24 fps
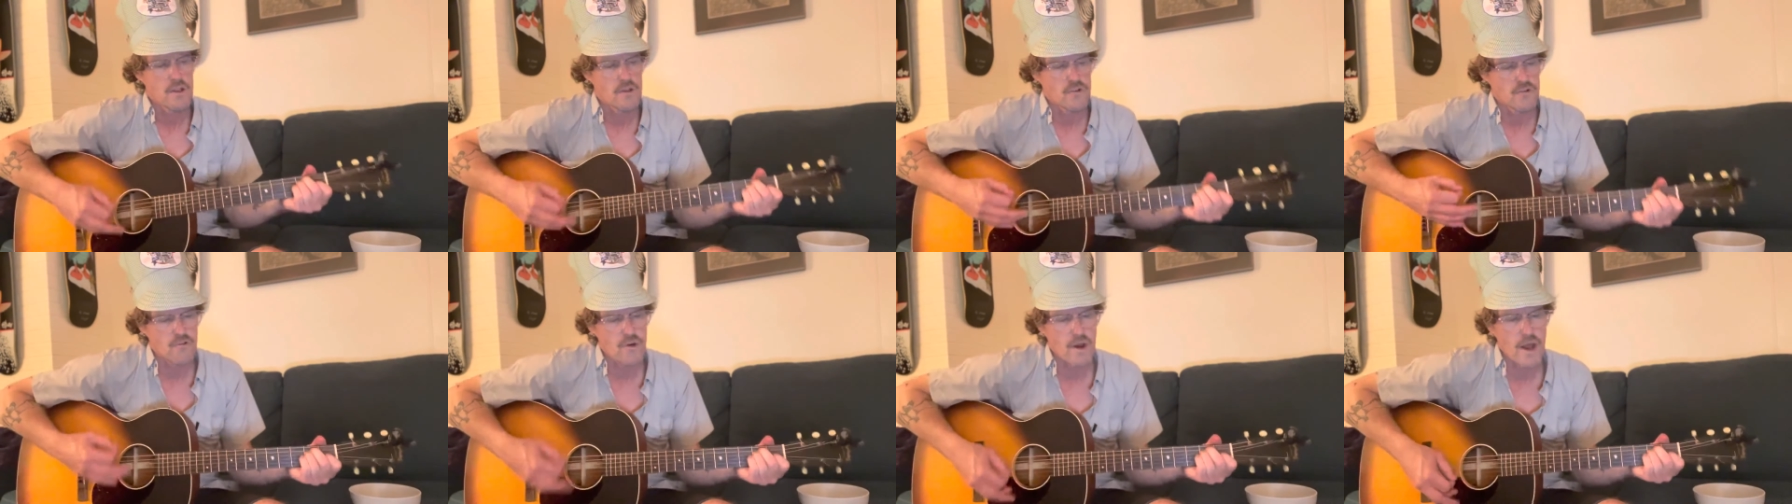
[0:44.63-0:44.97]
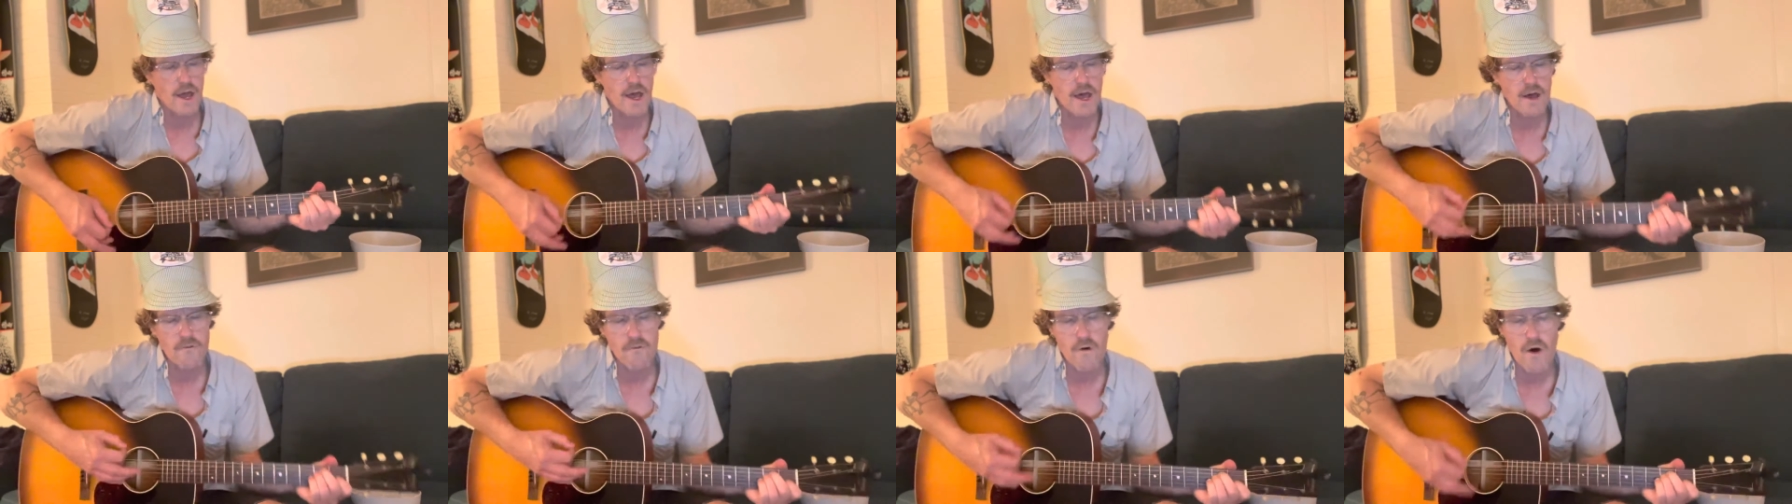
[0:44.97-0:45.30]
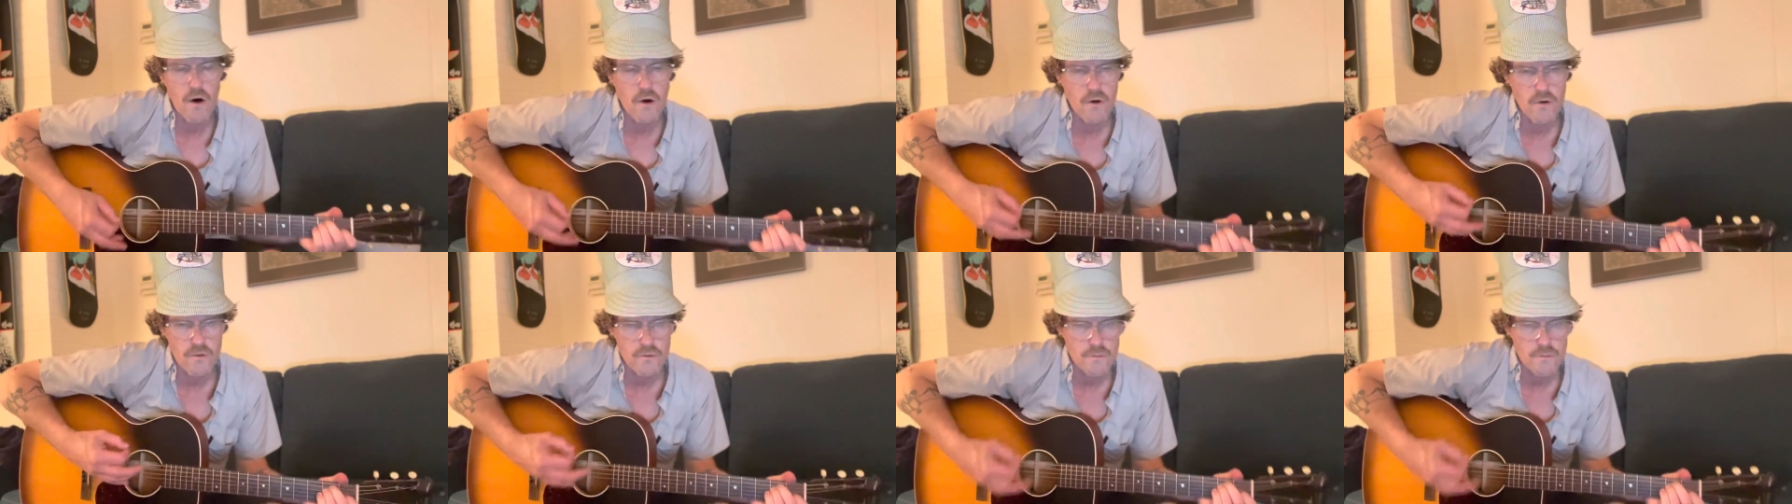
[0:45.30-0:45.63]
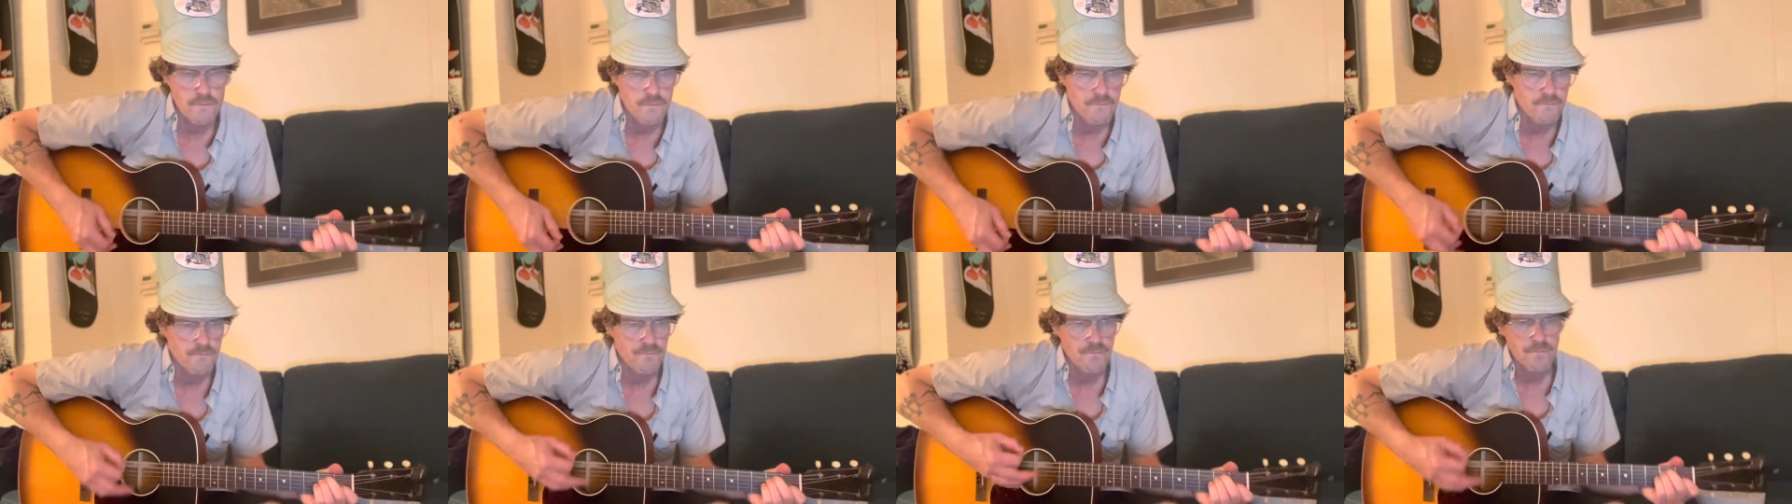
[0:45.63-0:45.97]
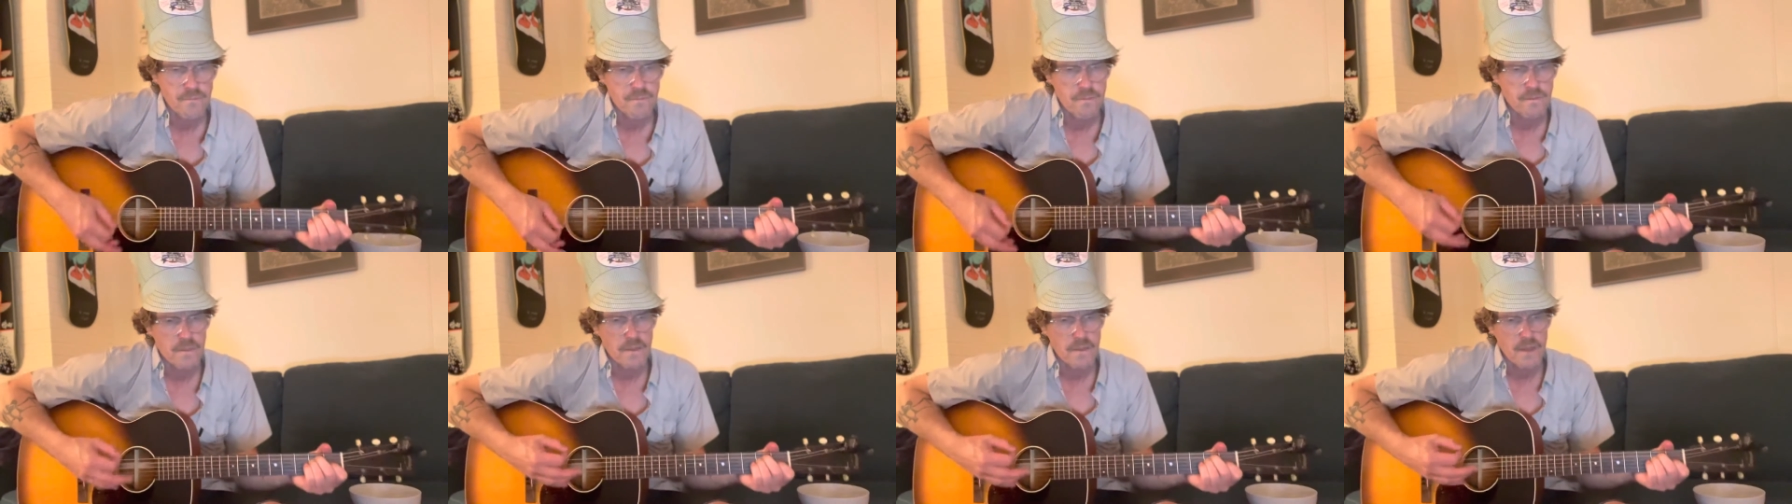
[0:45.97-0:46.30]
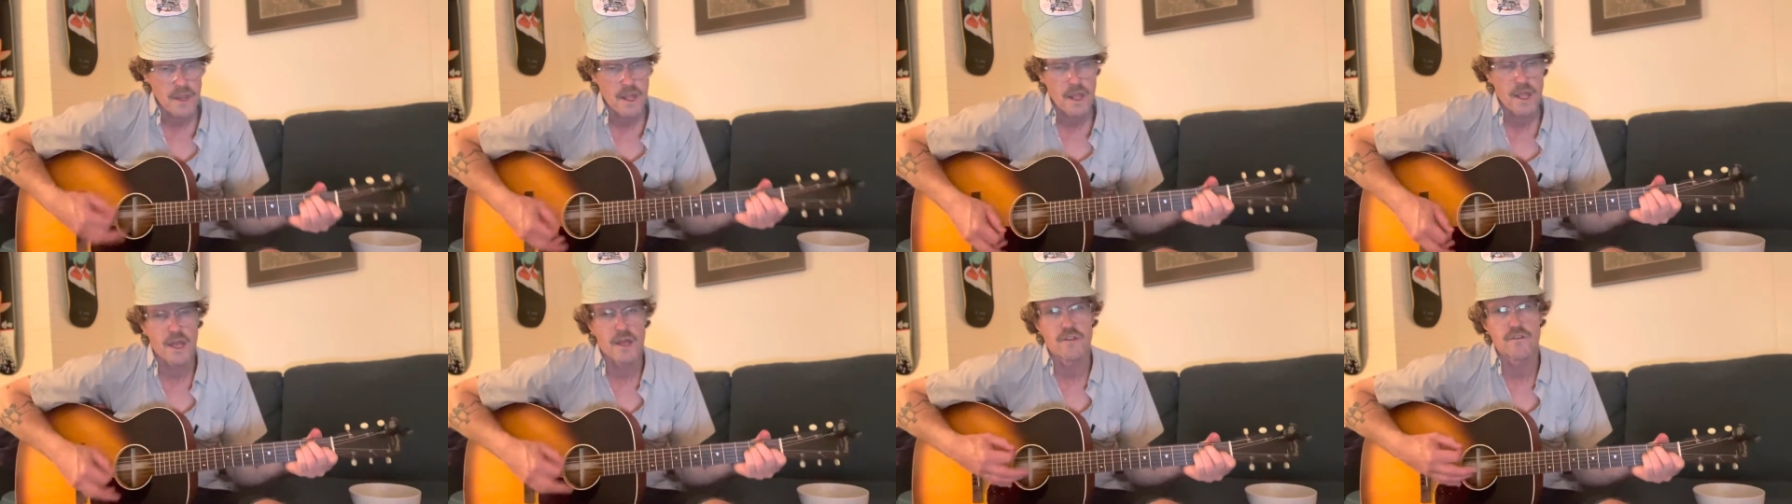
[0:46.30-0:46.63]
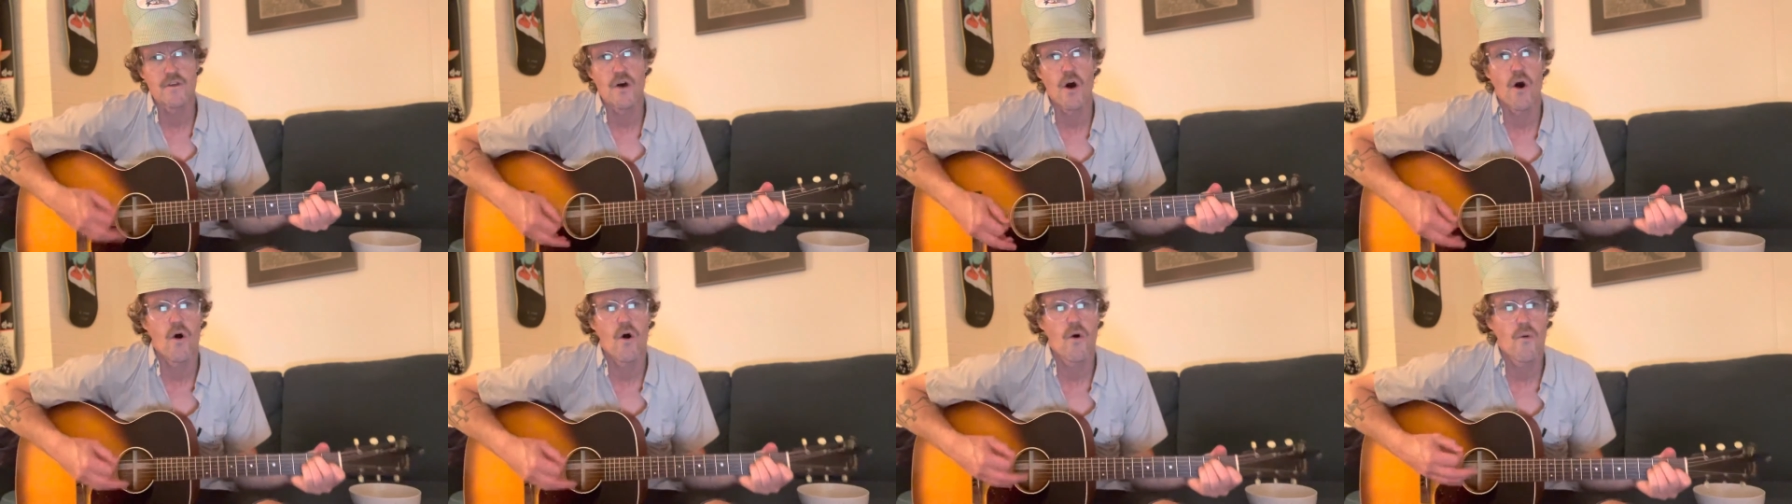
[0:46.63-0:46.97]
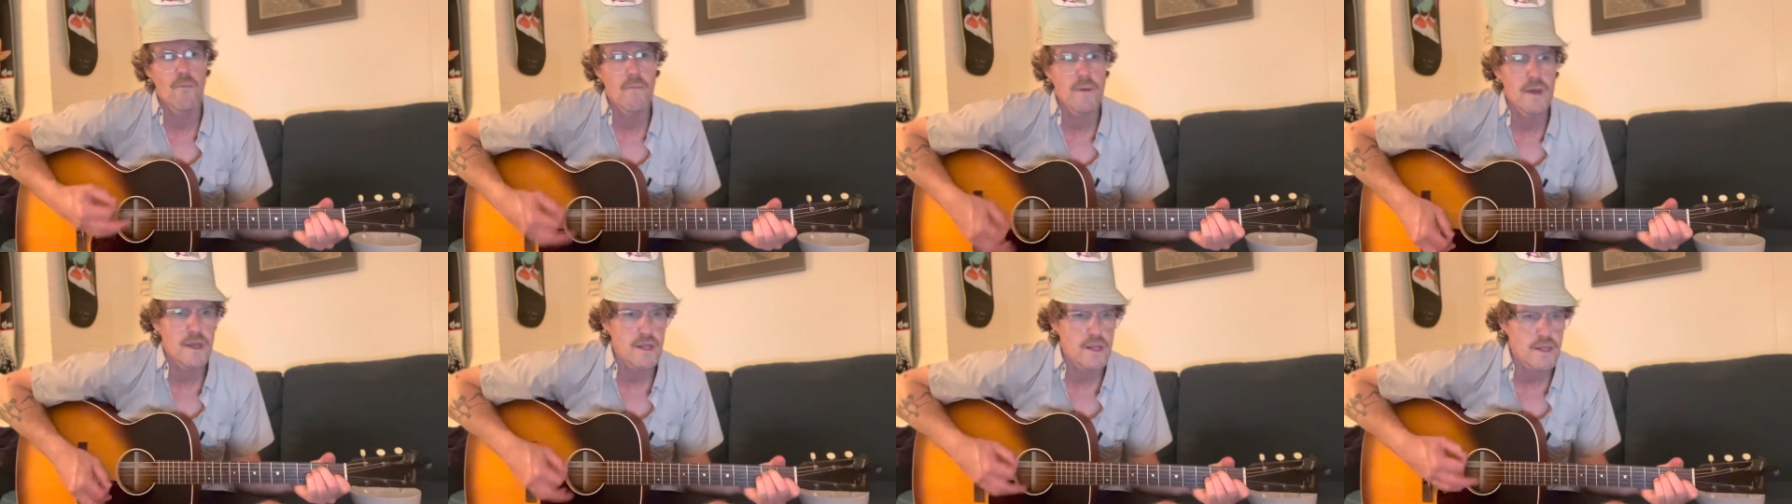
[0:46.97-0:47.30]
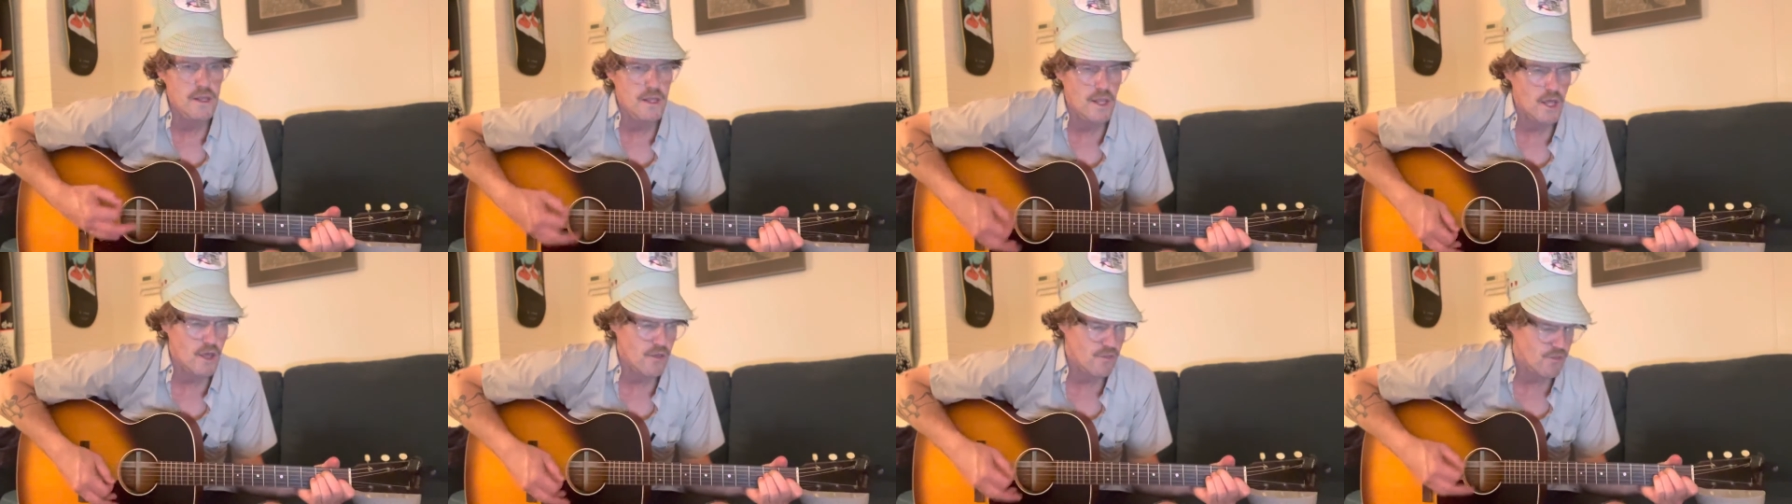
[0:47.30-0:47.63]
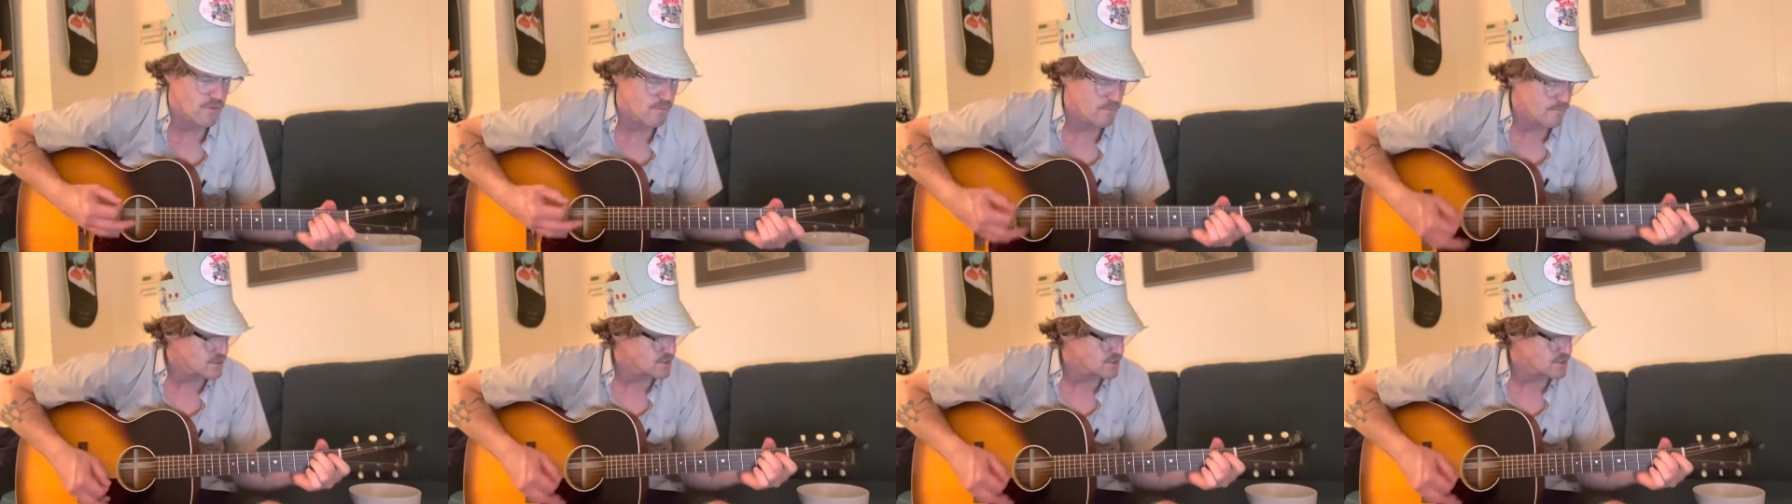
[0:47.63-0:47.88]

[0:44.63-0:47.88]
Drive on, it don't mean nothing.